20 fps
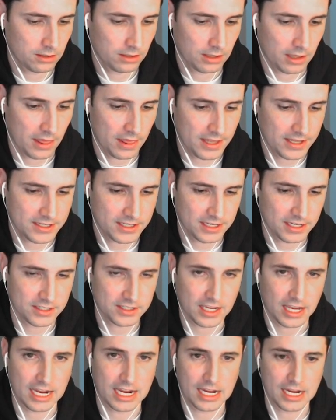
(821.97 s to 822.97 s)
this is
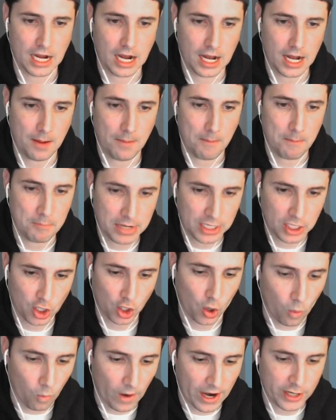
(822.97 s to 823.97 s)
a bigger,
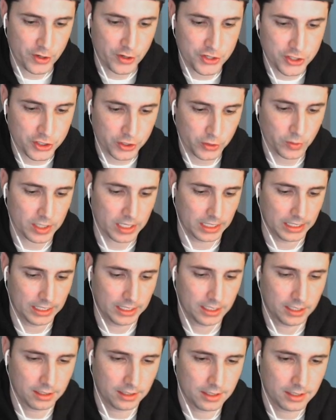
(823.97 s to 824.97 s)
wider screen